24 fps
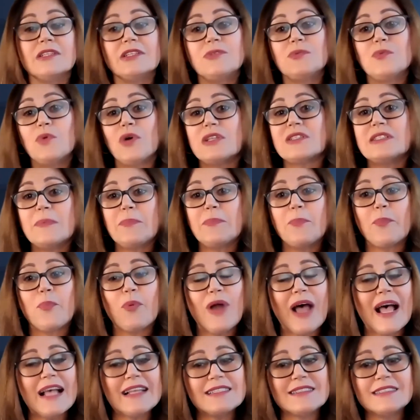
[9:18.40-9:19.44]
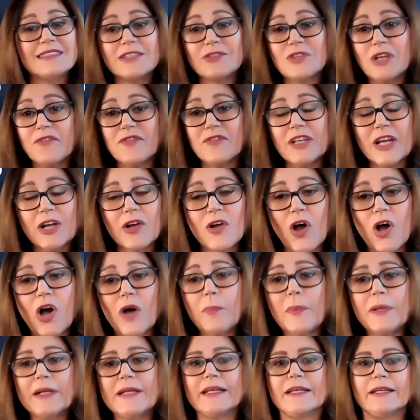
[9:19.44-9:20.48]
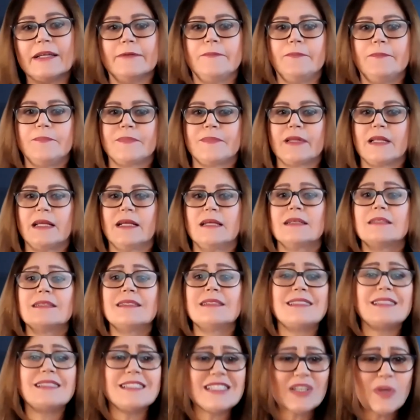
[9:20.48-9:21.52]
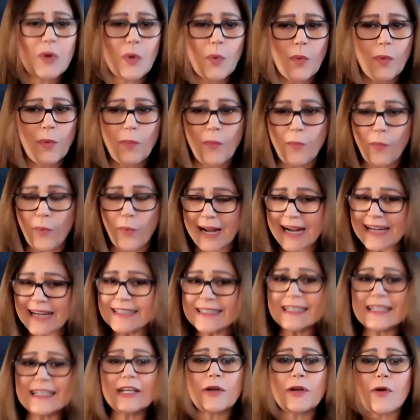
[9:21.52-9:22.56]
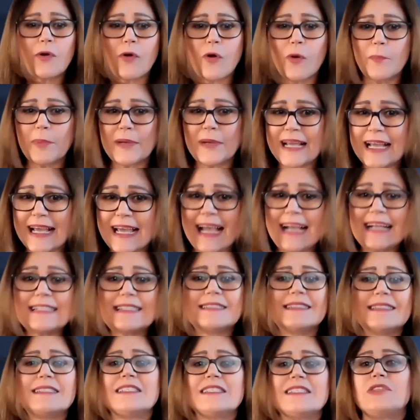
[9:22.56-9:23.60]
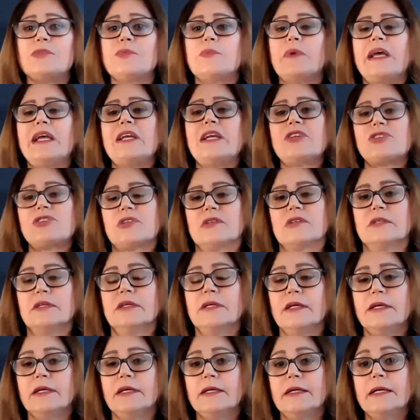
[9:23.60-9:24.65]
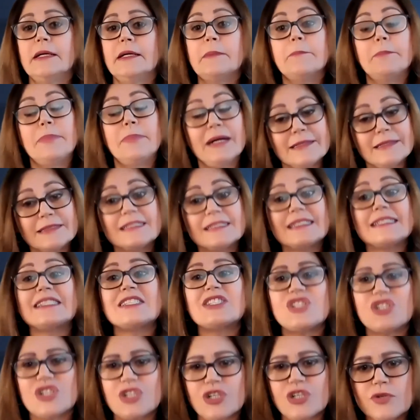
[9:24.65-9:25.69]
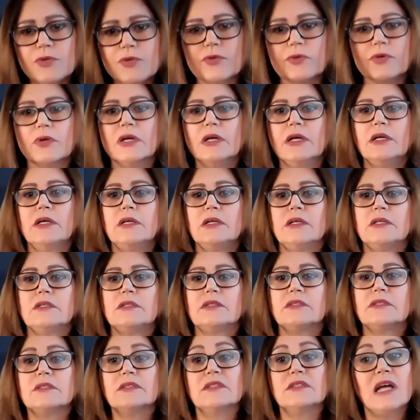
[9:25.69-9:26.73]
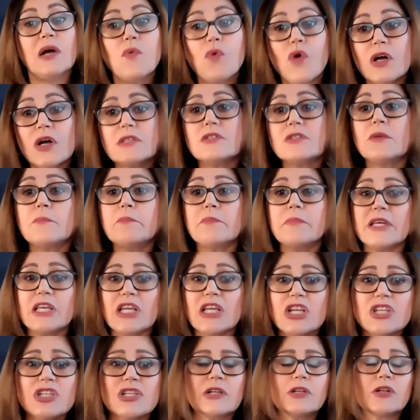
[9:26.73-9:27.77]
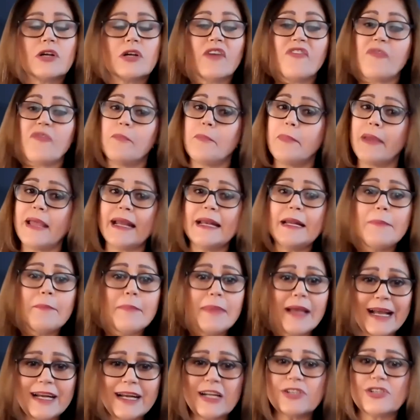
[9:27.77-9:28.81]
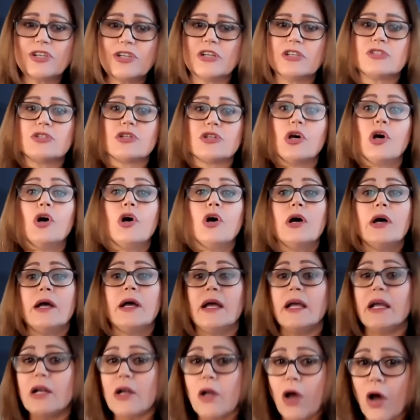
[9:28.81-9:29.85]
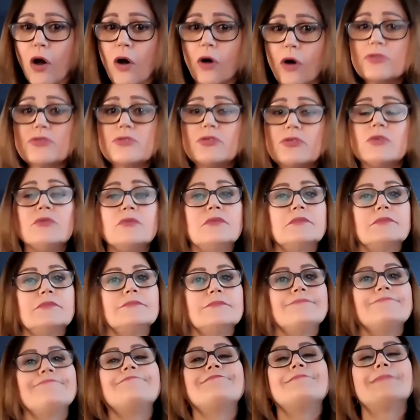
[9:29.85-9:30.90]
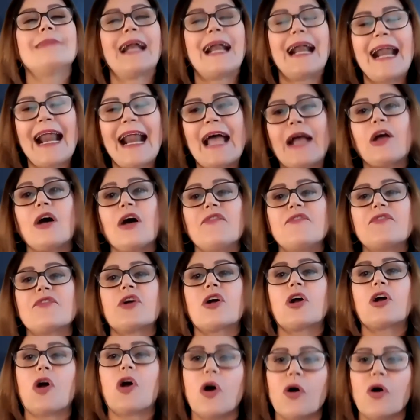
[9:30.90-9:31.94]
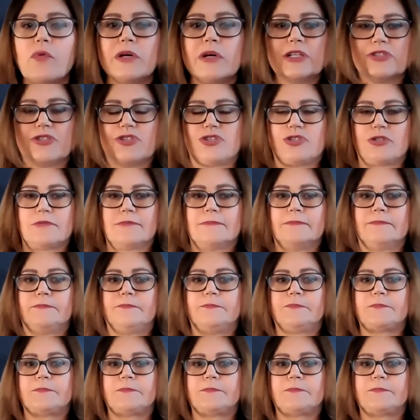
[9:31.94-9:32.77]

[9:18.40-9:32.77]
it was the president of the company. This is greatly complicates the situation. But still, there was omission of many managers and also lack of courage.